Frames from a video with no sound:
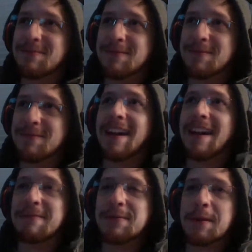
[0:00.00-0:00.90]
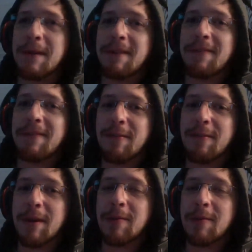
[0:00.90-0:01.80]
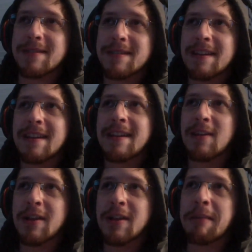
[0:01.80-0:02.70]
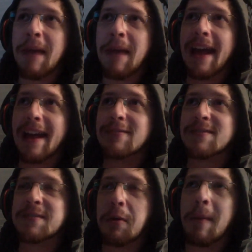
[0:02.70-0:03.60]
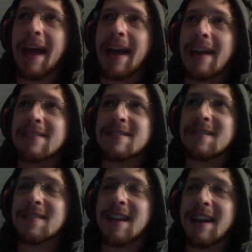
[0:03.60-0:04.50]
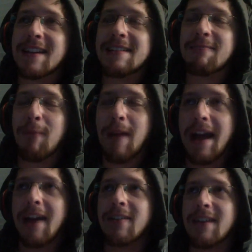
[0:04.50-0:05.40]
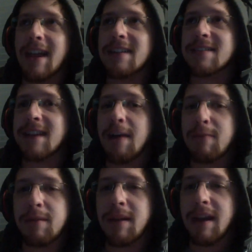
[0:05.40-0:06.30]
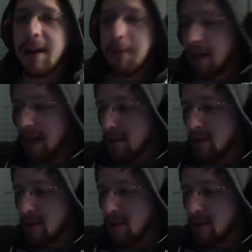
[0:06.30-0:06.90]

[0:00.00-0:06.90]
Yeah, it was one of my favorite moments. Looking back, I was so mad. It's just like, wow, you guys got me. But anyway, that was